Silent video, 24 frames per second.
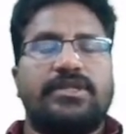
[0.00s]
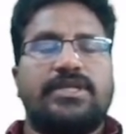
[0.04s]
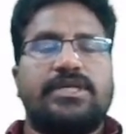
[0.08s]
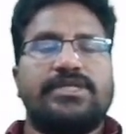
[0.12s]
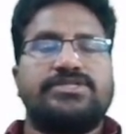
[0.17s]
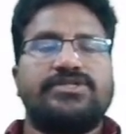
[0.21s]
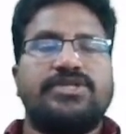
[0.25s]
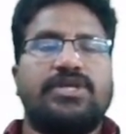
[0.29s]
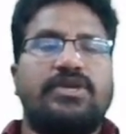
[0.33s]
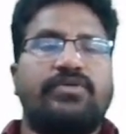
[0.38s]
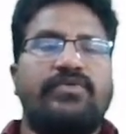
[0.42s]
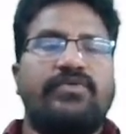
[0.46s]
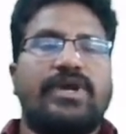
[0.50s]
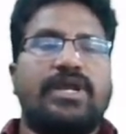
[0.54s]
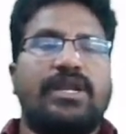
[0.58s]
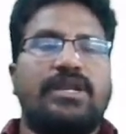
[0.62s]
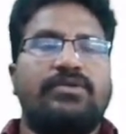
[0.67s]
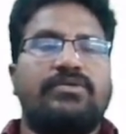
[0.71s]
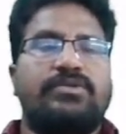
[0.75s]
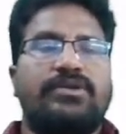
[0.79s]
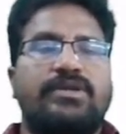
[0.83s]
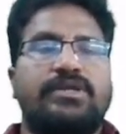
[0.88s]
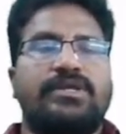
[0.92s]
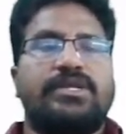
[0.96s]
the j
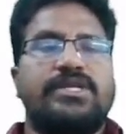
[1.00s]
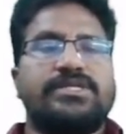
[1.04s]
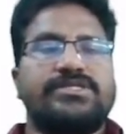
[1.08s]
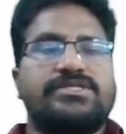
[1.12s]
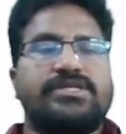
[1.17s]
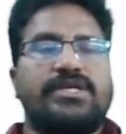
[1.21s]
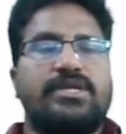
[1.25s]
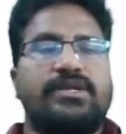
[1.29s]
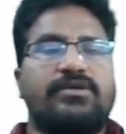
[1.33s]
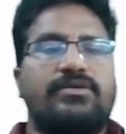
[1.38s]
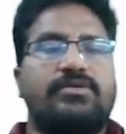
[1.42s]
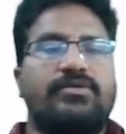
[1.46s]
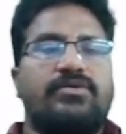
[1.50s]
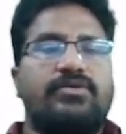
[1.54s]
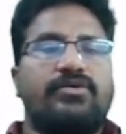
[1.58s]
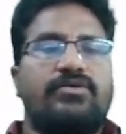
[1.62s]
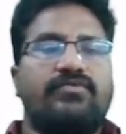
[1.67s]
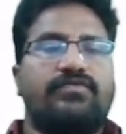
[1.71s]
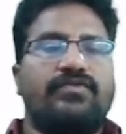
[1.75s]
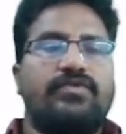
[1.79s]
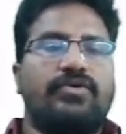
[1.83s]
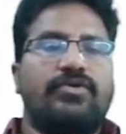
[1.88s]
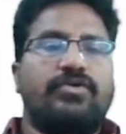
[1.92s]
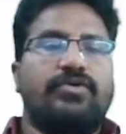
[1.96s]
value decreasing
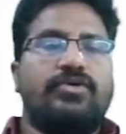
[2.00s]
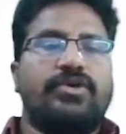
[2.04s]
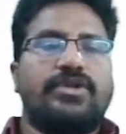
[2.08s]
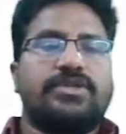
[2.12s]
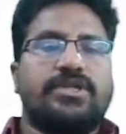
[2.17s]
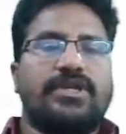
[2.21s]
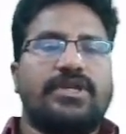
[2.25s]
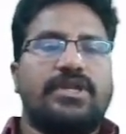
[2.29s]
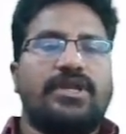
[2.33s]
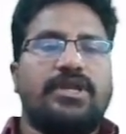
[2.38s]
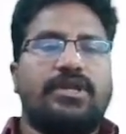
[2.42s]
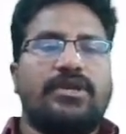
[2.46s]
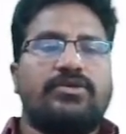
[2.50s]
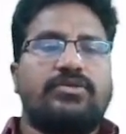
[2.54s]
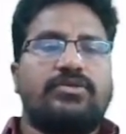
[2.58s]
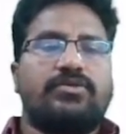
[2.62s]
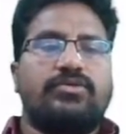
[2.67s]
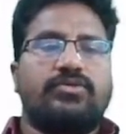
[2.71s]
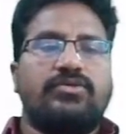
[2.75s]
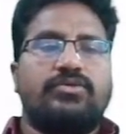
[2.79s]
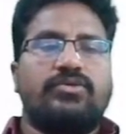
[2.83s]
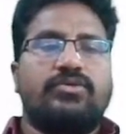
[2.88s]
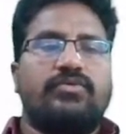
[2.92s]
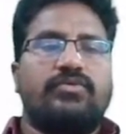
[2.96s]
4 3
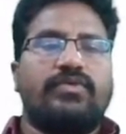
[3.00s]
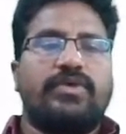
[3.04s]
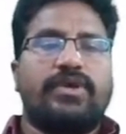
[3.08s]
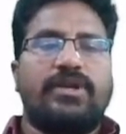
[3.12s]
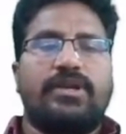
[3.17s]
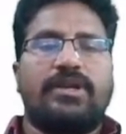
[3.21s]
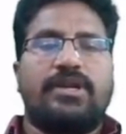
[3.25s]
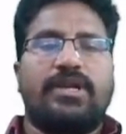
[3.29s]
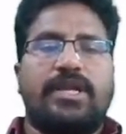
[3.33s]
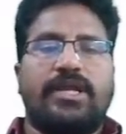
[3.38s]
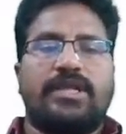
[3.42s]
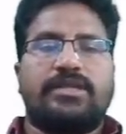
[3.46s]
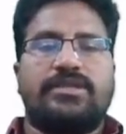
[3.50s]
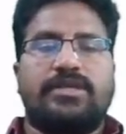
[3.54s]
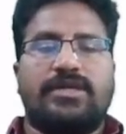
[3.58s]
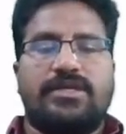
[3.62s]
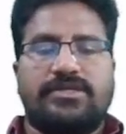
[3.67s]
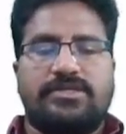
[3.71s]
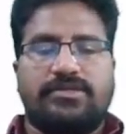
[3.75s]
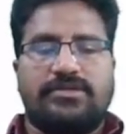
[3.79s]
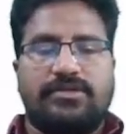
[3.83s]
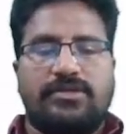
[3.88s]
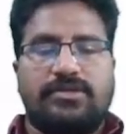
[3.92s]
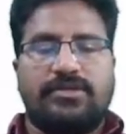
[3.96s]
2 1 like
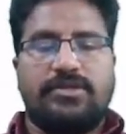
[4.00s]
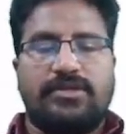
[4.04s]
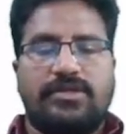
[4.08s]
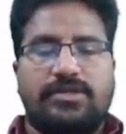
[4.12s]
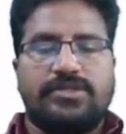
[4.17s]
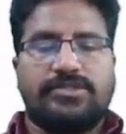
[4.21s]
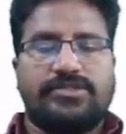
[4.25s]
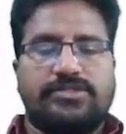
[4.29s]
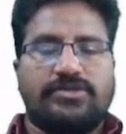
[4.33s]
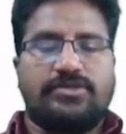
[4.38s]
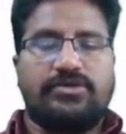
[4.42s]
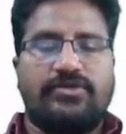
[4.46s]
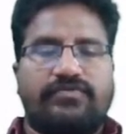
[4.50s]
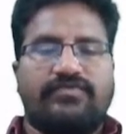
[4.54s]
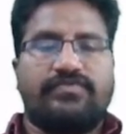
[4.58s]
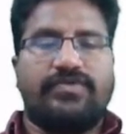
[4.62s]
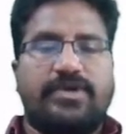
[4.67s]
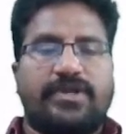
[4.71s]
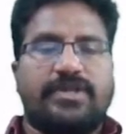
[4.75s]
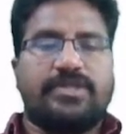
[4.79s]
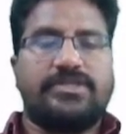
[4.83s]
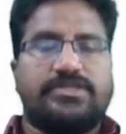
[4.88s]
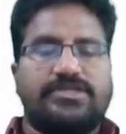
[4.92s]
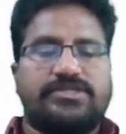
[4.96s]
that. So
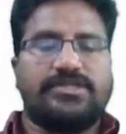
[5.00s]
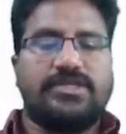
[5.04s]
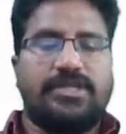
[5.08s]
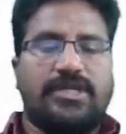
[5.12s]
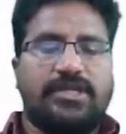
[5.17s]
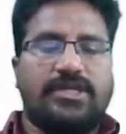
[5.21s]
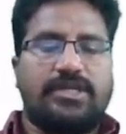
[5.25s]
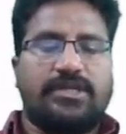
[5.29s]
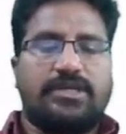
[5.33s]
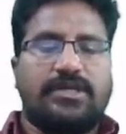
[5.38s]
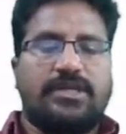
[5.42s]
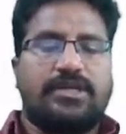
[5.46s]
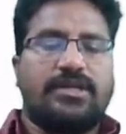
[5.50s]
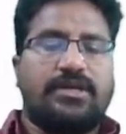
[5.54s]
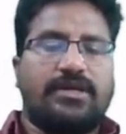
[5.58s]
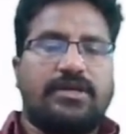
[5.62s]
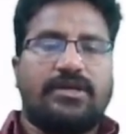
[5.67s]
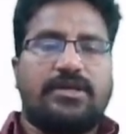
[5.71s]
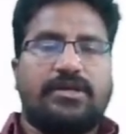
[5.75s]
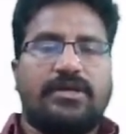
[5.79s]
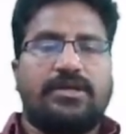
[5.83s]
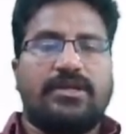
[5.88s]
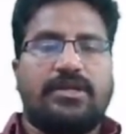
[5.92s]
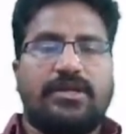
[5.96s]
for j in
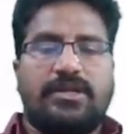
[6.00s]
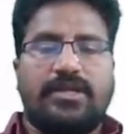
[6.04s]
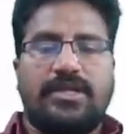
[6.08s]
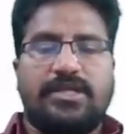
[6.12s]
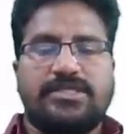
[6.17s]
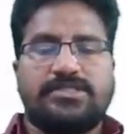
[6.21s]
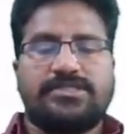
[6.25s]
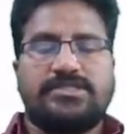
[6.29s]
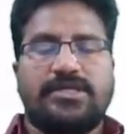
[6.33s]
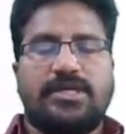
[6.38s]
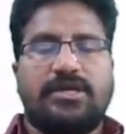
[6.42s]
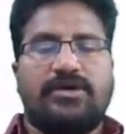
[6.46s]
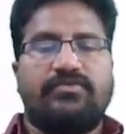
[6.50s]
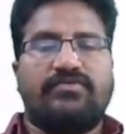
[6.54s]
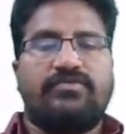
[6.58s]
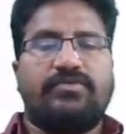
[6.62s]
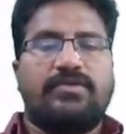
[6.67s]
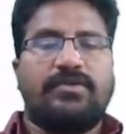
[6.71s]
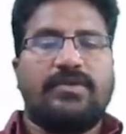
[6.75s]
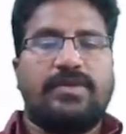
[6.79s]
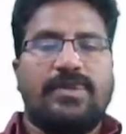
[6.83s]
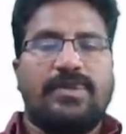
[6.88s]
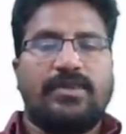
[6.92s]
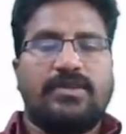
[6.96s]
range of,
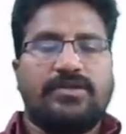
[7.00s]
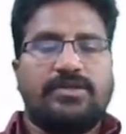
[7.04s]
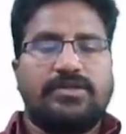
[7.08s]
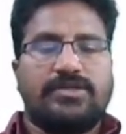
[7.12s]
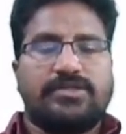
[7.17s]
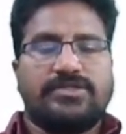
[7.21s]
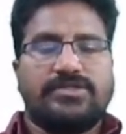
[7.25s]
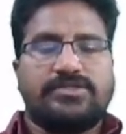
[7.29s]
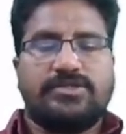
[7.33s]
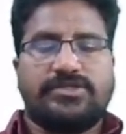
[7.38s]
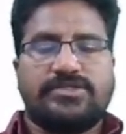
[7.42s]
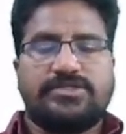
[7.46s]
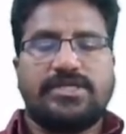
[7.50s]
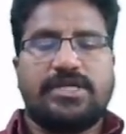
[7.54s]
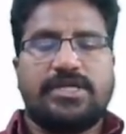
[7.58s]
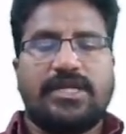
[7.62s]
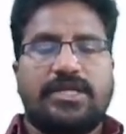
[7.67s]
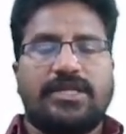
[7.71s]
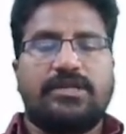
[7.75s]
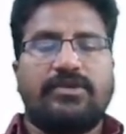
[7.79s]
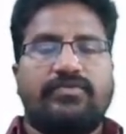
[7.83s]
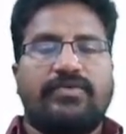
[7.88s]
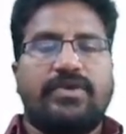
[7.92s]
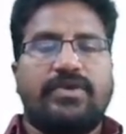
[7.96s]
so
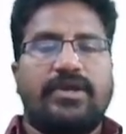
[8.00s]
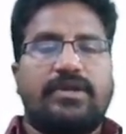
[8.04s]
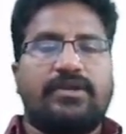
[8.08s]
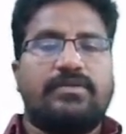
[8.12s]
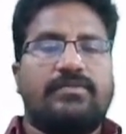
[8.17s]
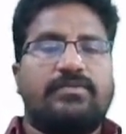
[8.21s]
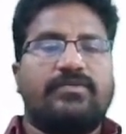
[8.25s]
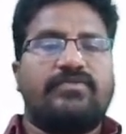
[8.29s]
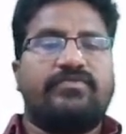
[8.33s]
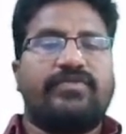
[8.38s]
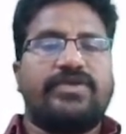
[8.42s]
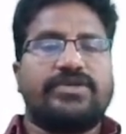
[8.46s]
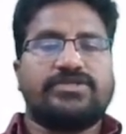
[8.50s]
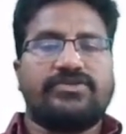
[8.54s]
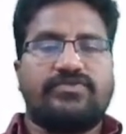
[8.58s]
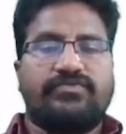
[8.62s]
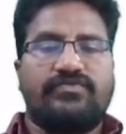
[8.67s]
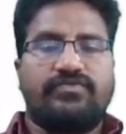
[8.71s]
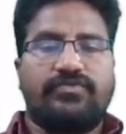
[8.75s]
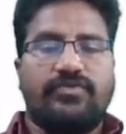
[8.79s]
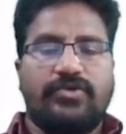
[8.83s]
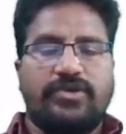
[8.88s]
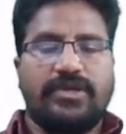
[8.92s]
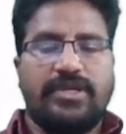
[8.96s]
starting 1, first
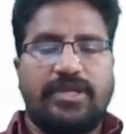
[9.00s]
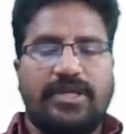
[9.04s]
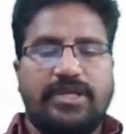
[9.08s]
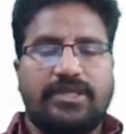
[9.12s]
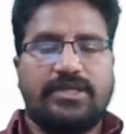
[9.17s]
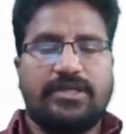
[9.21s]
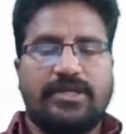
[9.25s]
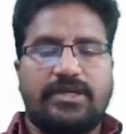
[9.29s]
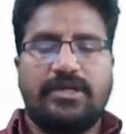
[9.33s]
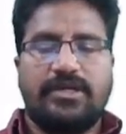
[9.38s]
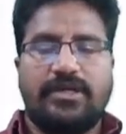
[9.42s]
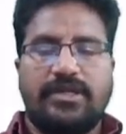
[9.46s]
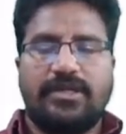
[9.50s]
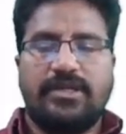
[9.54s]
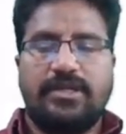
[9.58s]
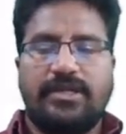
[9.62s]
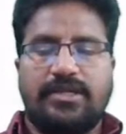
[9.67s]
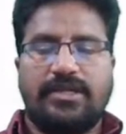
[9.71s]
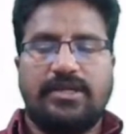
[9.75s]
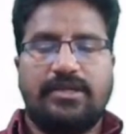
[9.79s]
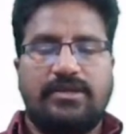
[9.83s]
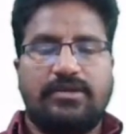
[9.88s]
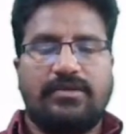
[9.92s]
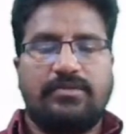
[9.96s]
4, right?
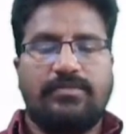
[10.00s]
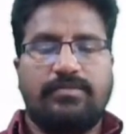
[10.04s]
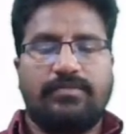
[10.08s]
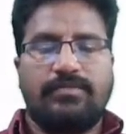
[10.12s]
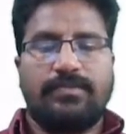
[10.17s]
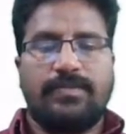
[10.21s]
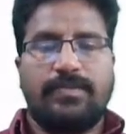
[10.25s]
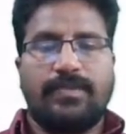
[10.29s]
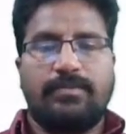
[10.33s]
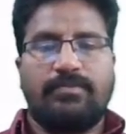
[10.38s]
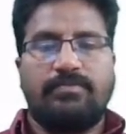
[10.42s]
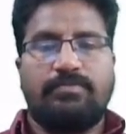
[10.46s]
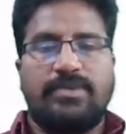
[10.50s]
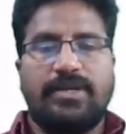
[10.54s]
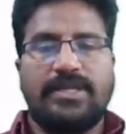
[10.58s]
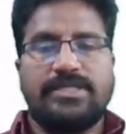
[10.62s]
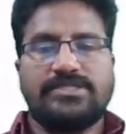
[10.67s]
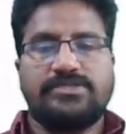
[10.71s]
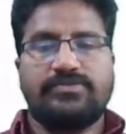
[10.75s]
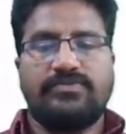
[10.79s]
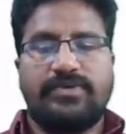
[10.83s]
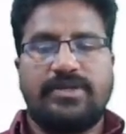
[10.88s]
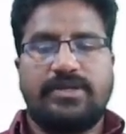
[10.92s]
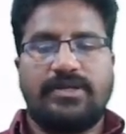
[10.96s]
N
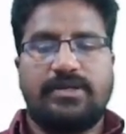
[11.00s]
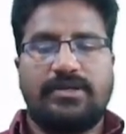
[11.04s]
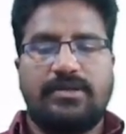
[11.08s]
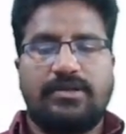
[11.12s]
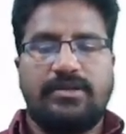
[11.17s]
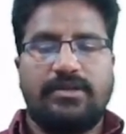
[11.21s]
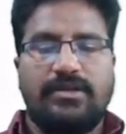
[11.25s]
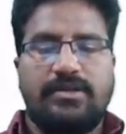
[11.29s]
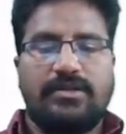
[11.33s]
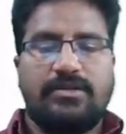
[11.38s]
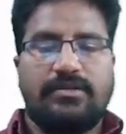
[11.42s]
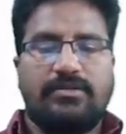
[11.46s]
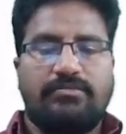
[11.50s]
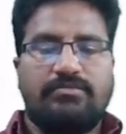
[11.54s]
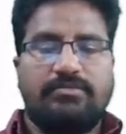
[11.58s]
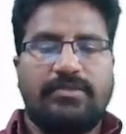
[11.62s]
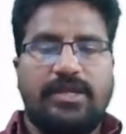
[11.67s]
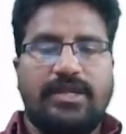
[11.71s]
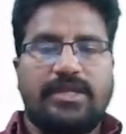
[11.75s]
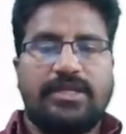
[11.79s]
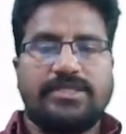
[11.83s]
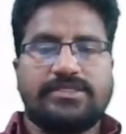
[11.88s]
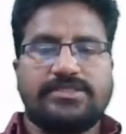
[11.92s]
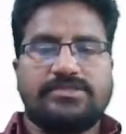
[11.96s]
plus 1
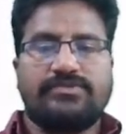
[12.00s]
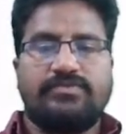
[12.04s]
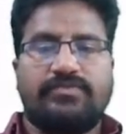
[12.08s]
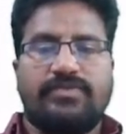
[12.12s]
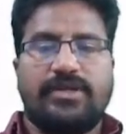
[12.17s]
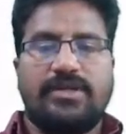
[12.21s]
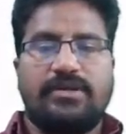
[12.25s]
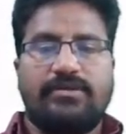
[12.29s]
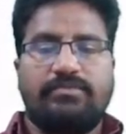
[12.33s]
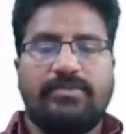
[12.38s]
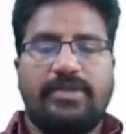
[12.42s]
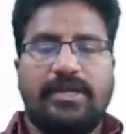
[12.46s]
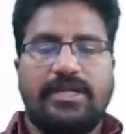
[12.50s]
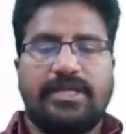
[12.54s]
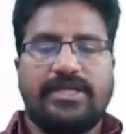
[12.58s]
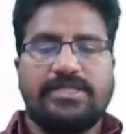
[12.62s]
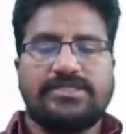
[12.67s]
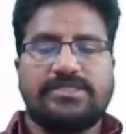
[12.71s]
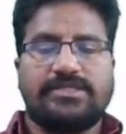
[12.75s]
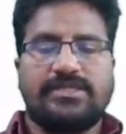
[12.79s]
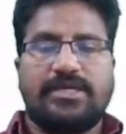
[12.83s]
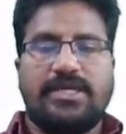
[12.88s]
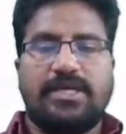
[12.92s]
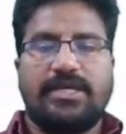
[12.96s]
minus 1
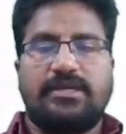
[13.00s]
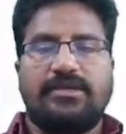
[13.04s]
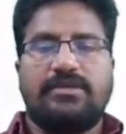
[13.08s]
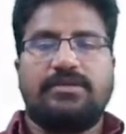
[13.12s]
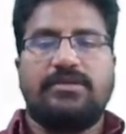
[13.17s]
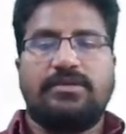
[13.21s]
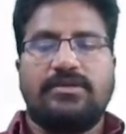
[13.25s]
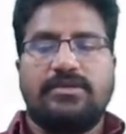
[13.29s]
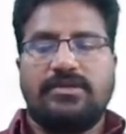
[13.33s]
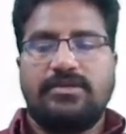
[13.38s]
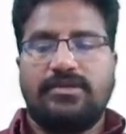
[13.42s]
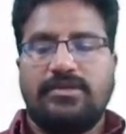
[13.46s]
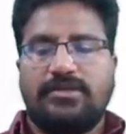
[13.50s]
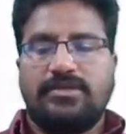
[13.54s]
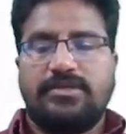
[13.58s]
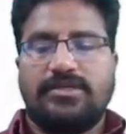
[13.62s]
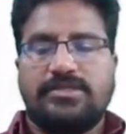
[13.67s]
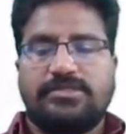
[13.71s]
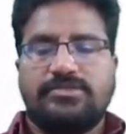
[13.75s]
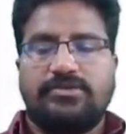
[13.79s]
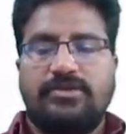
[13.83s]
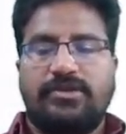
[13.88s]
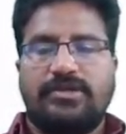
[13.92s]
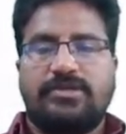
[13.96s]
minus I.
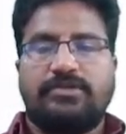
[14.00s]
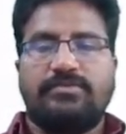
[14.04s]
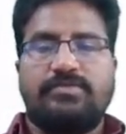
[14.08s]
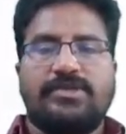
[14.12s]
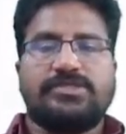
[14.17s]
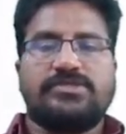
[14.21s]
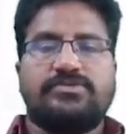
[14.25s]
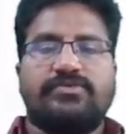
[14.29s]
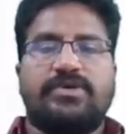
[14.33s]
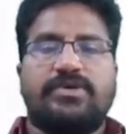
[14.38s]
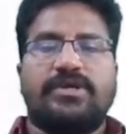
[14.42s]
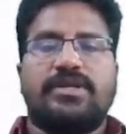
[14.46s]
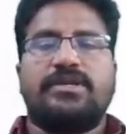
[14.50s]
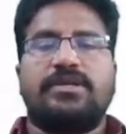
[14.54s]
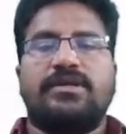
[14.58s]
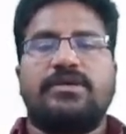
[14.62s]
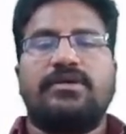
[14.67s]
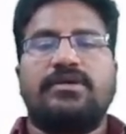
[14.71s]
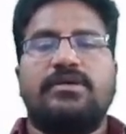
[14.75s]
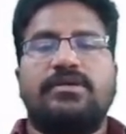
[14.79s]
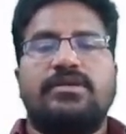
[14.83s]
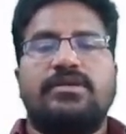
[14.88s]
So it means what?